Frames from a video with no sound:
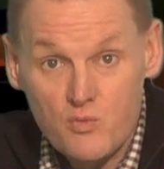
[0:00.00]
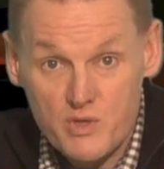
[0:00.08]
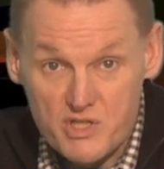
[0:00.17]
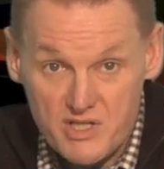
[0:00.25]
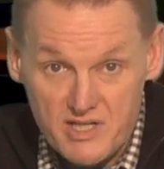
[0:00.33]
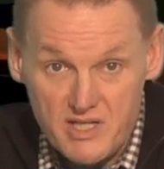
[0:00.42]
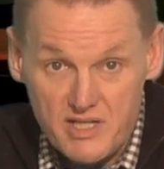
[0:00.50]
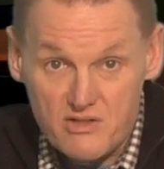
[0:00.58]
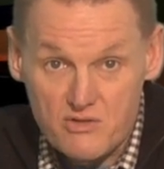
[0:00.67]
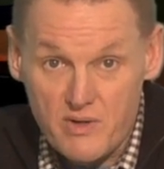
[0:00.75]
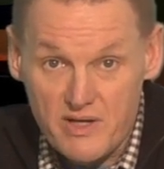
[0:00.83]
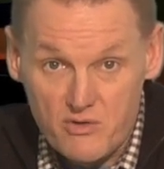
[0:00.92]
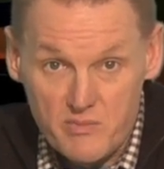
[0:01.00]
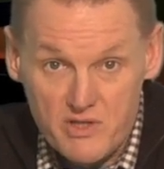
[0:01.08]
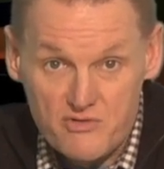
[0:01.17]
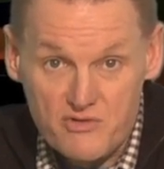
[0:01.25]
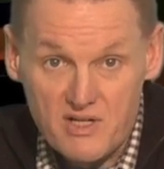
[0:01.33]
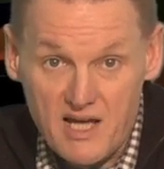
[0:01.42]
which can lead to
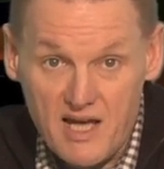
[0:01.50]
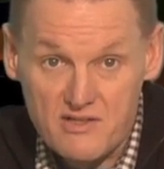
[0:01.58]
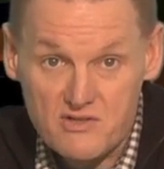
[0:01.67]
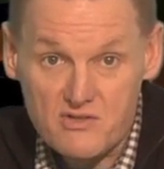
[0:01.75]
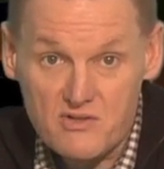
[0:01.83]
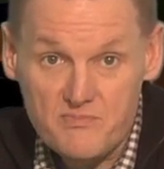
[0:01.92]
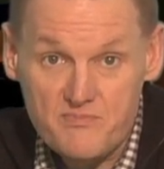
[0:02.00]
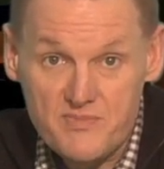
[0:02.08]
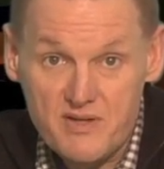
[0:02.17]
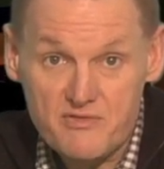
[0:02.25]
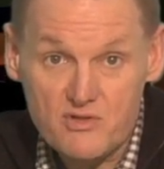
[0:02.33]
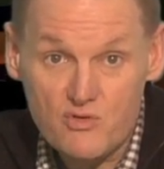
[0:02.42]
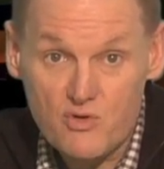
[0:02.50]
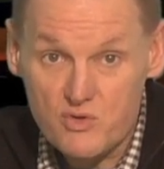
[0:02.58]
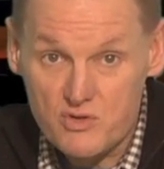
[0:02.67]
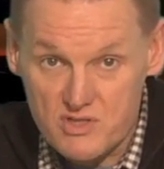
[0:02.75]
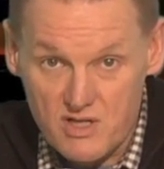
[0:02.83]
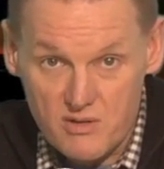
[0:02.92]
endometrial cancer if the
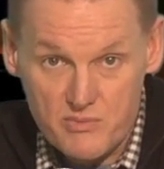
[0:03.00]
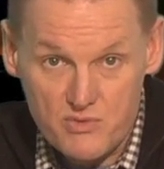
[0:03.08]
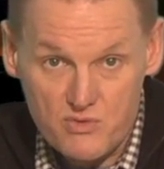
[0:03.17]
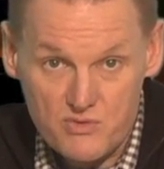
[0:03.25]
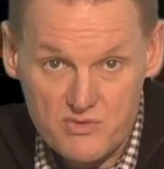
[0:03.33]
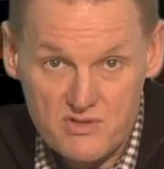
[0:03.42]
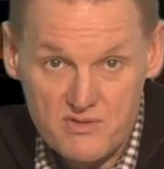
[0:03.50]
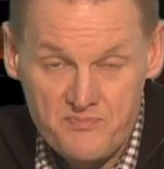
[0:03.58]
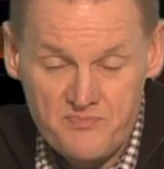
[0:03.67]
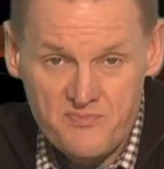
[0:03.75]
growth is unopposed.